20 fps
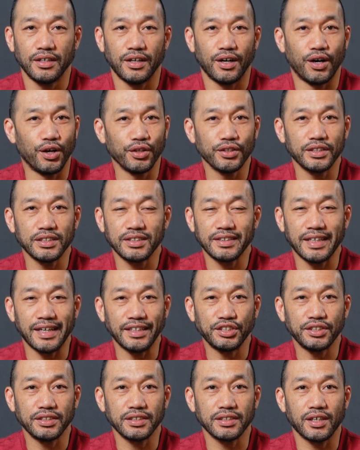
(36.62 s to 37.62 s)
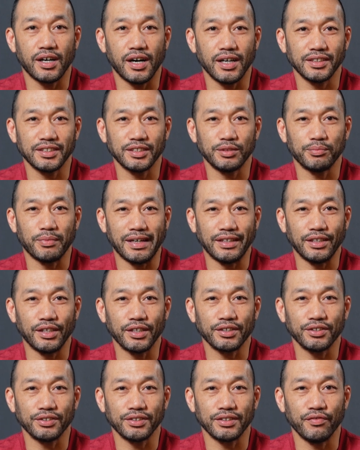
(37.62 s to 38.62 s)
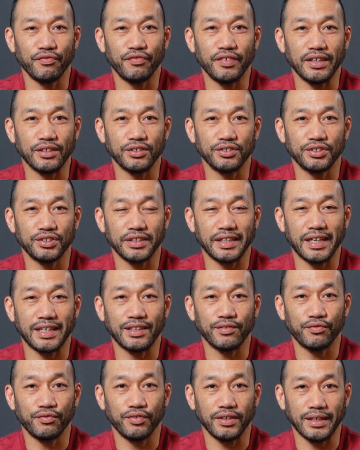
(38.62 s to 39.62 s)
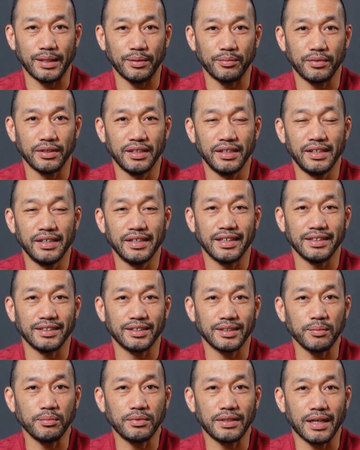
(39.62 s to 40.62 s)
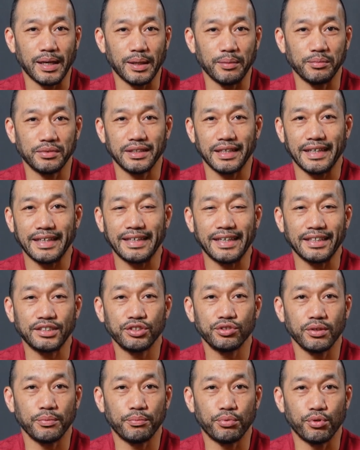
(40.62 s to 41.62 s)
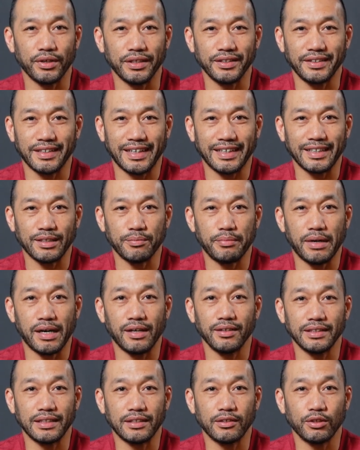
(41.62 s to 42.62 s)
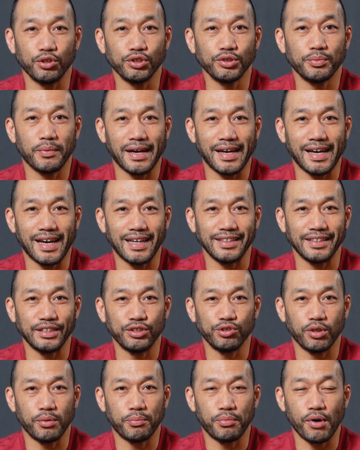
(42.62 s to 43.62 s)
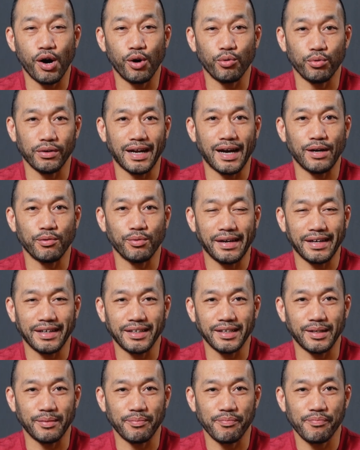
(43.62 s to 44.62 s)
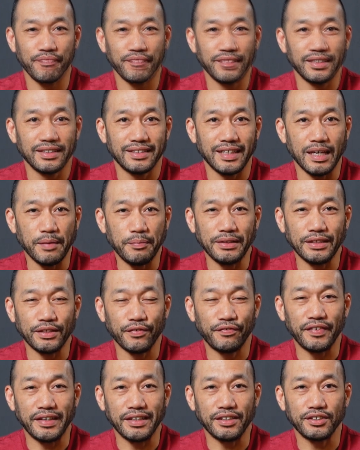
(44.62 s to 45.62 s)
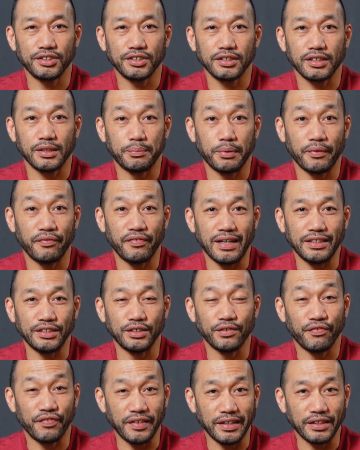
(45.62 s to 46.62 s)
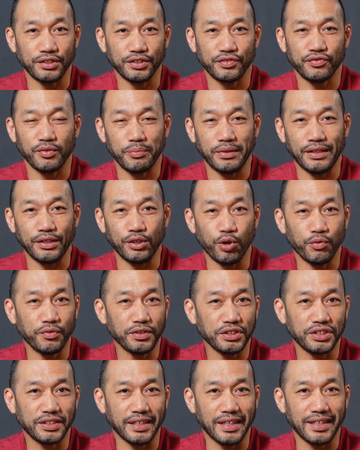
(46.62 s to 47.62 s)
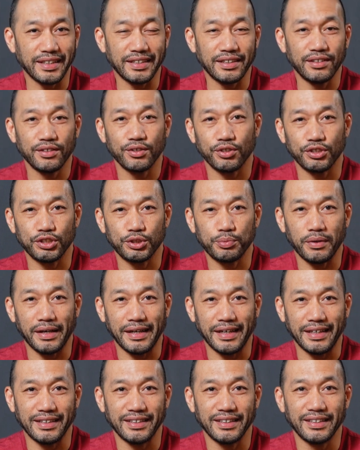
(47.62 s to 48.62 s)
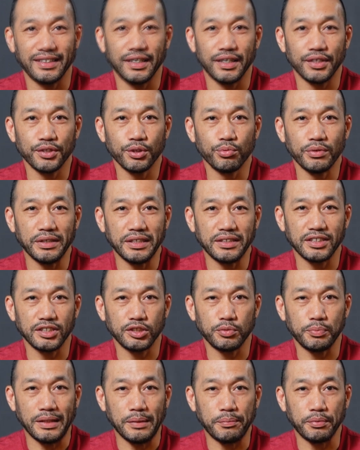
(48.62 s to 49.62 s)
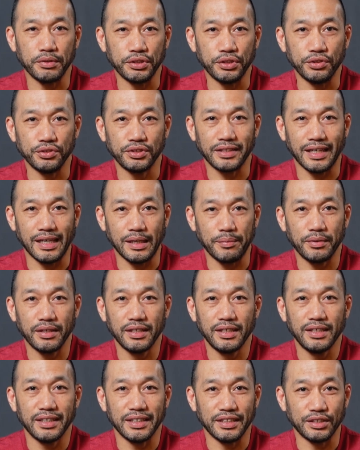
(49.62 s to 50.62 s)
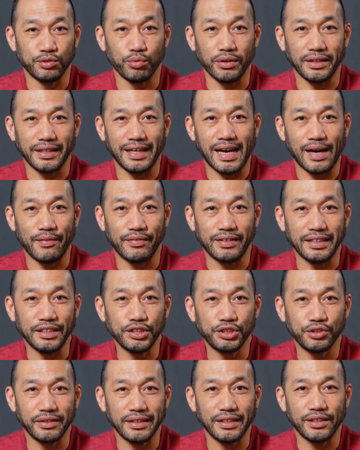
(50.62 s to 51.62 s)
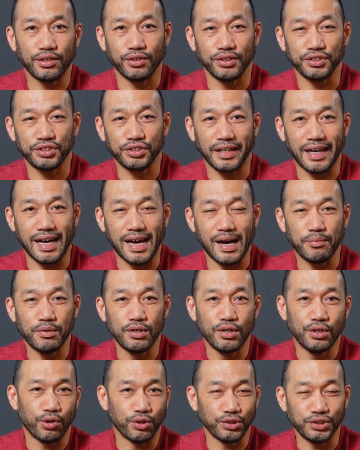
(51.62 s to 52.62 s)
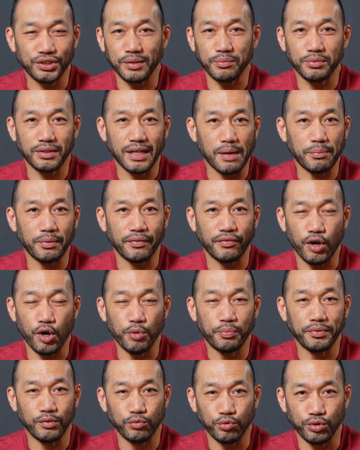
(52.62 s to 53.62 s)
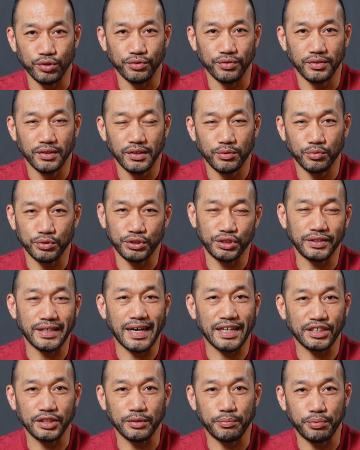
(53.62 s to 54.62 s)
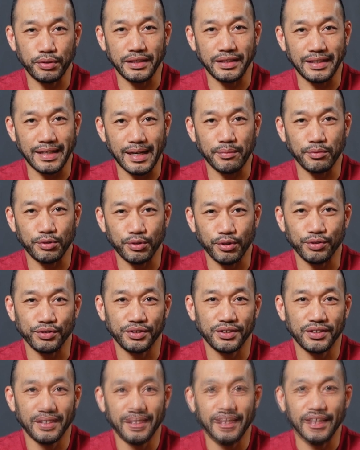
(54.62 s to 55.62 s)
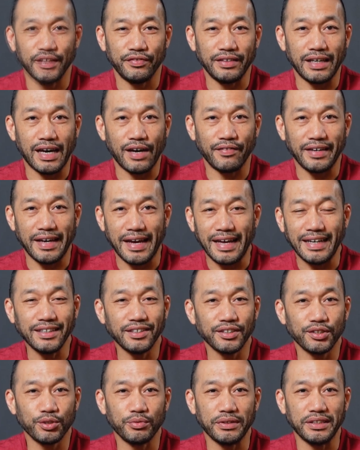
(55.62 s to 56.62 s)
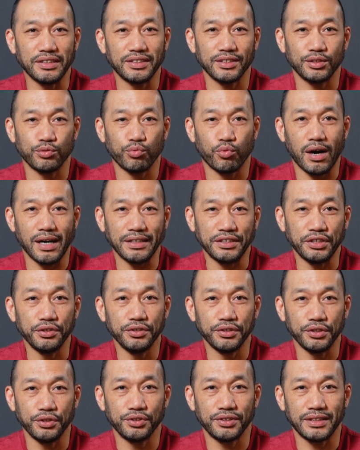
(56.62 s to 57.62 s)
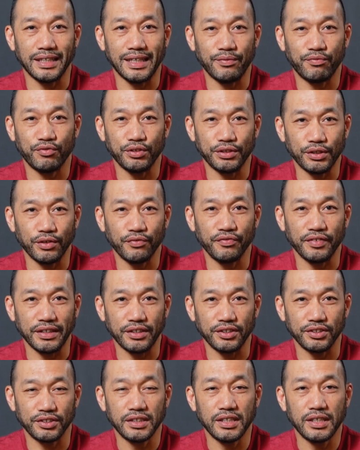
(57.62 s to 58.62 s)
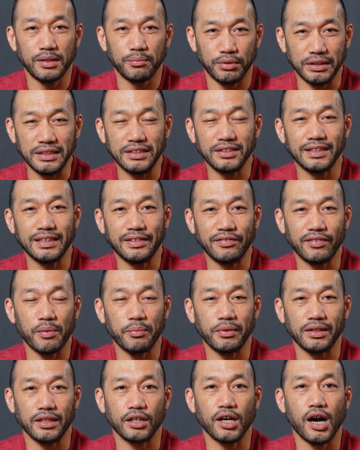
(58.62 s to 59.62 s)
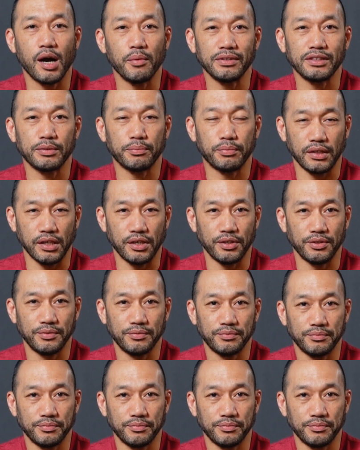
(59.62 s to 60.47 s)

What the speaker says: All this tension causes my knuckles and fingers to get inflamed, and sometimes it gets to a point that I can barely close my hand into a ball when I wake up. Taping your fingers can prevent your fingers from being overextended or sprained. Other reasons people use tape is when they have an injury or a scab or some type of open wound, which is actually pretty damn gross. If you have any other reasons why you use tape for your fingers, please leave them in the comments below.